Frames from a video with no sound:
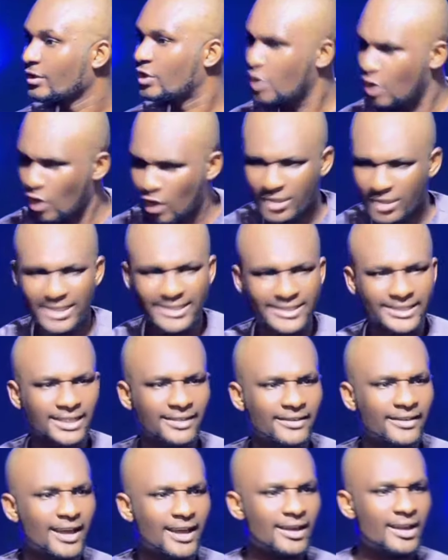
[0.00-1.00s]
Do you
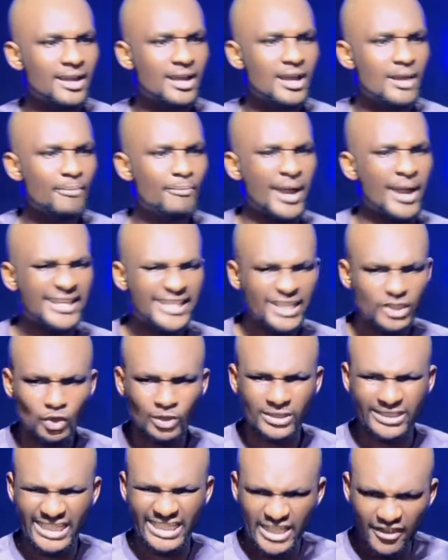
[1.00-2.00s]
understand that? But I need
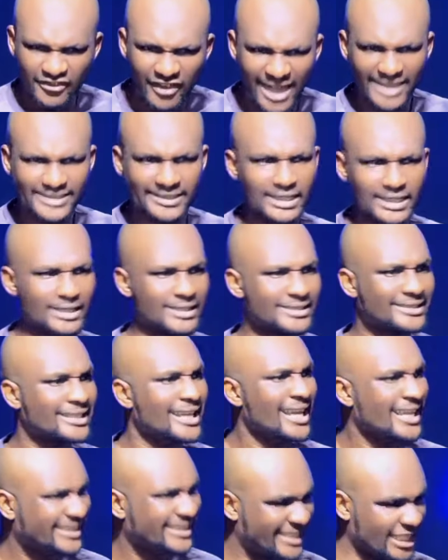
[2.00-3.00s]
to deliver
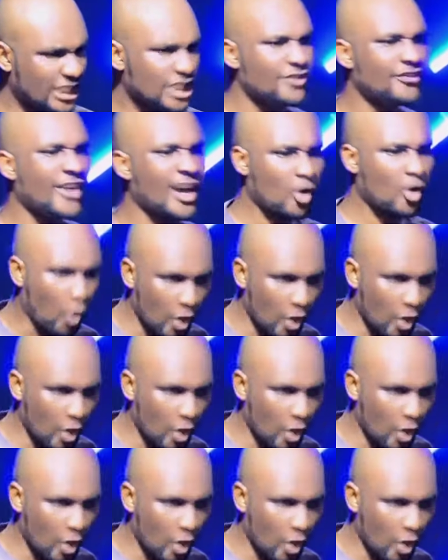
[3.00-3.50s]
excellence, deliver